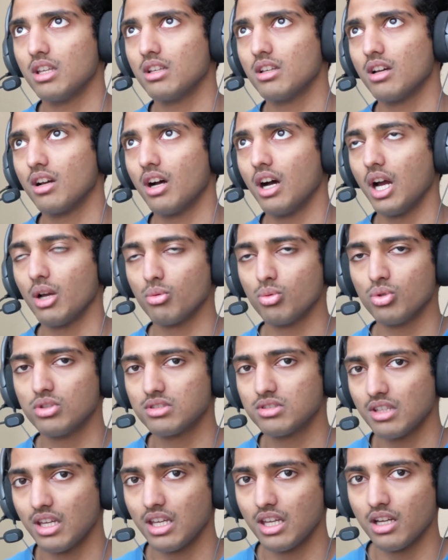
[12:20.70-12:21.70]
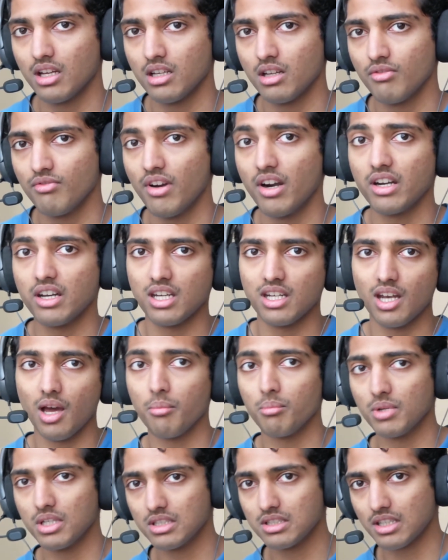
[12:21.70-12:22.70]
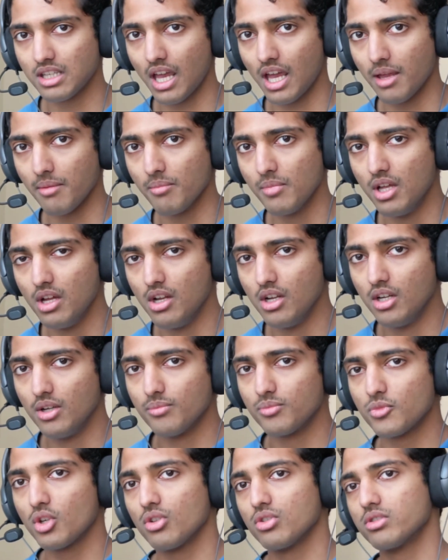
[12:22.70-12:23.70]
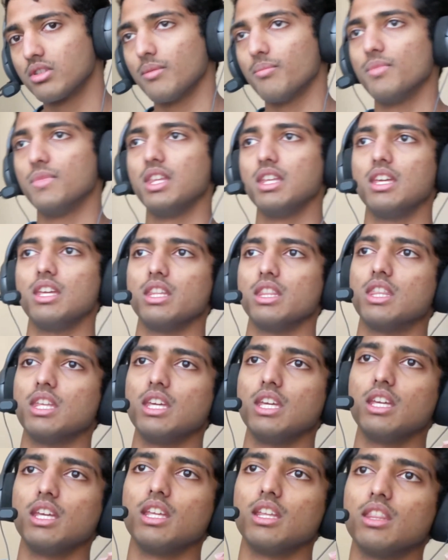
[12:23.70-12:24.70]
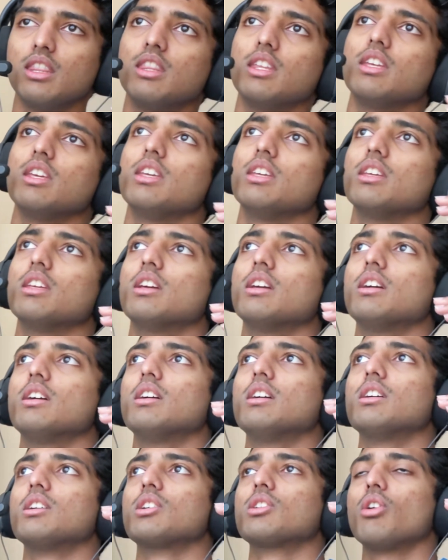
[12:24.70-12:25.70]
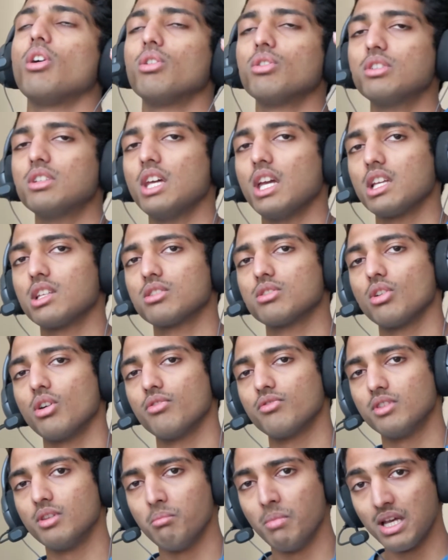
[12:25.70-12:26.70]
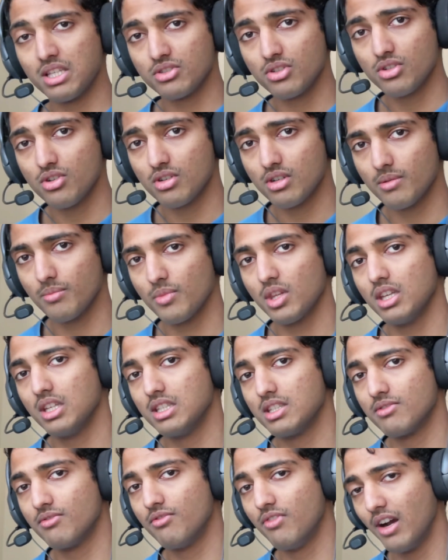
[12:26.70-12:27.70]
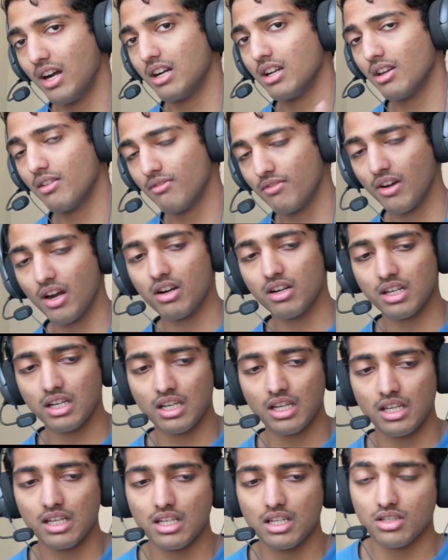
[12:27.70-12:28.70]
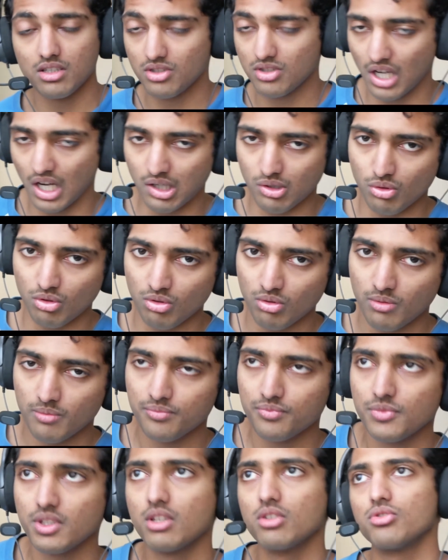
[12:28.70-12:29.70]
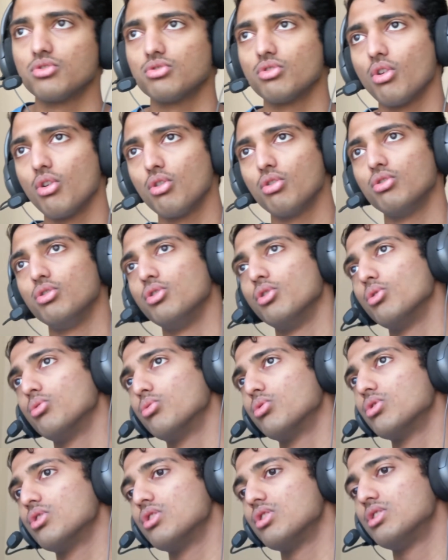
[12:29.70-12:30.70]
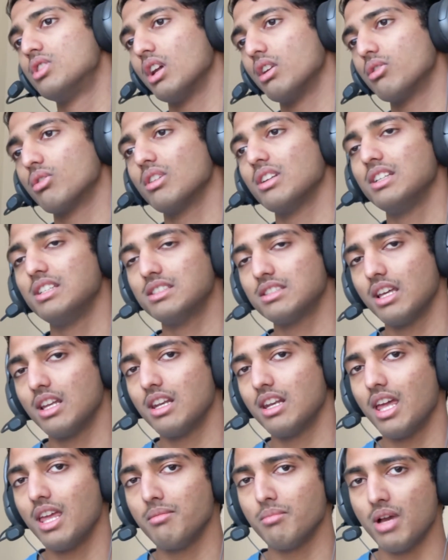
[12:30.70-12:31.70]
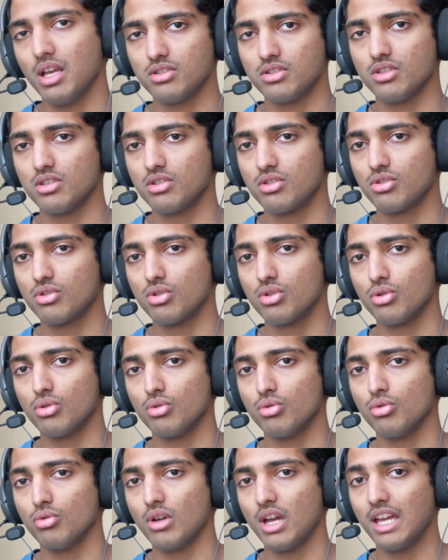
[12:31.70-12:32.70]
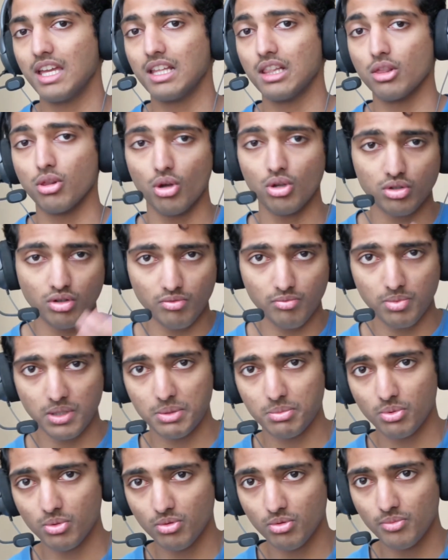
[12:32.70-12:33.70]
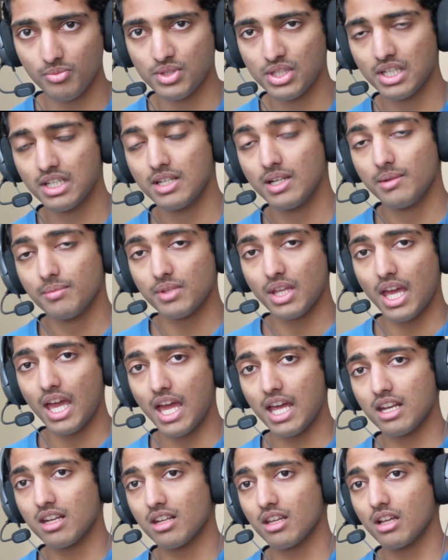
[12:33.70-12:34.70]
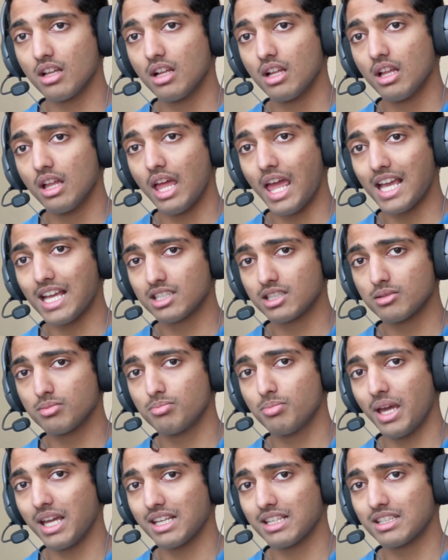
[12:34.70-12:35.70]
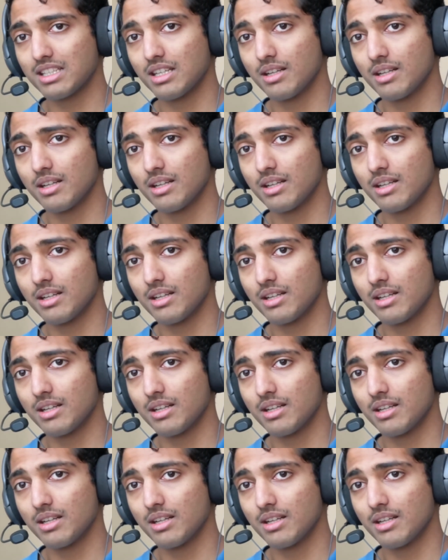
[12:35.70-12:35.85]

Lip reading: I would say a very numbers game, because the context of the message is very general. So you would generally send a message to a lot of people and expect